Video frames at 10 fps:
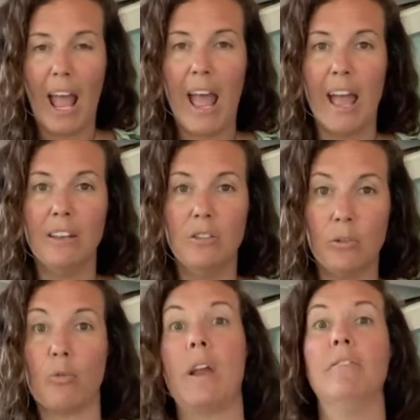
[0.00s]
and
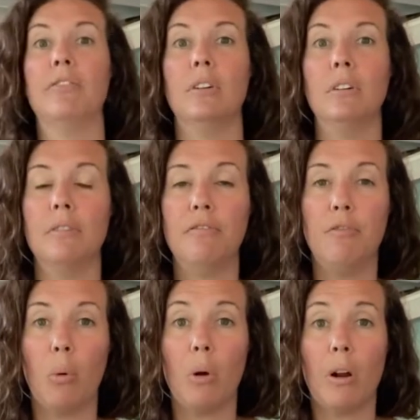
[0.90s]
grateful
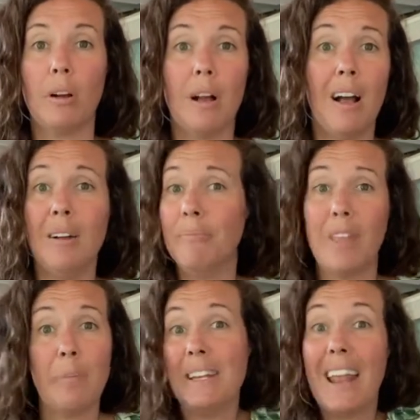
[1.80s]
for,
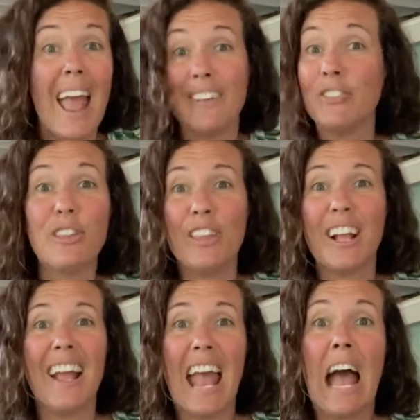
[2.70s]
everything
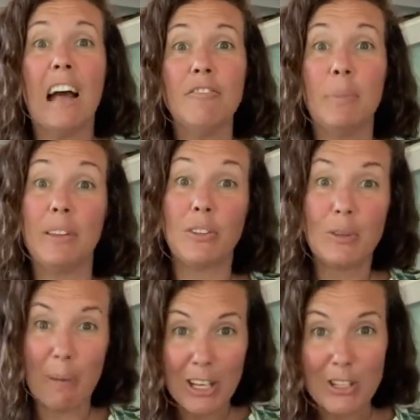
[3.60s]
I have, but
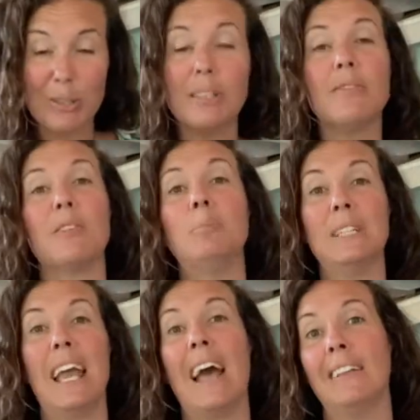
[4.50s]
especially for the
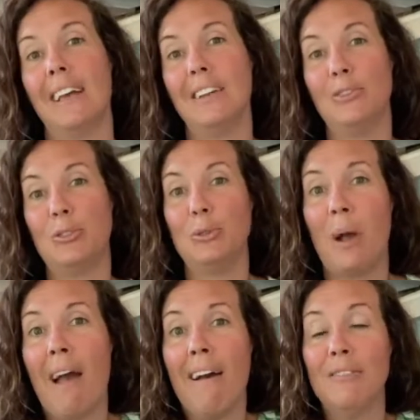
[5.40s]
plant allies who
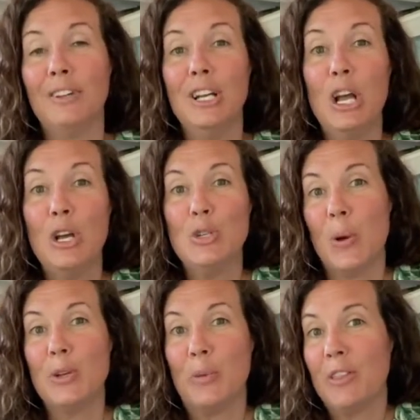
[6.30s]
have
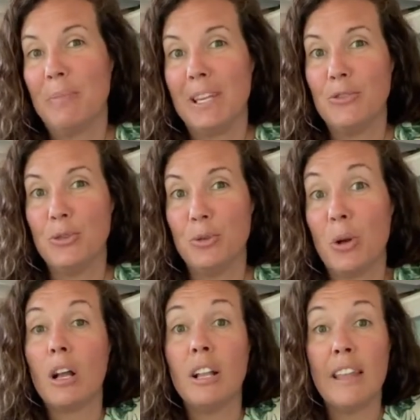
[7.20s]
joined with me to
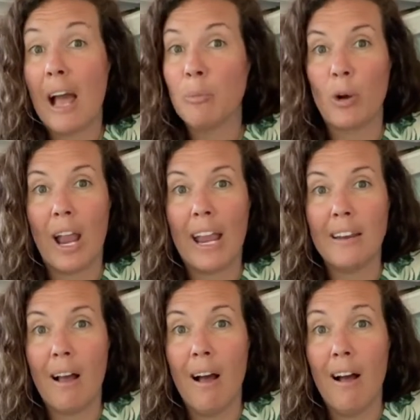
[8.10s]
collaborate
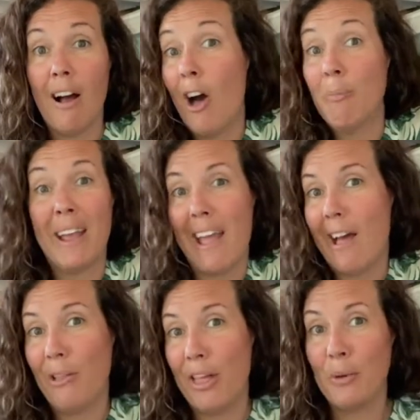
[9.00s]
on my
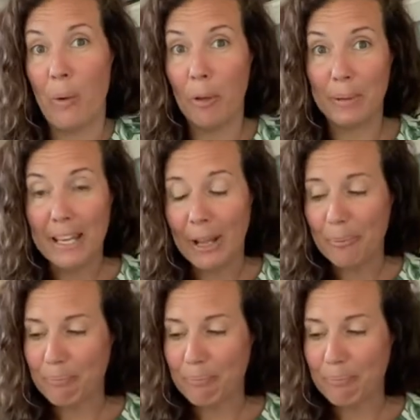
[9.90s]
health and well-being.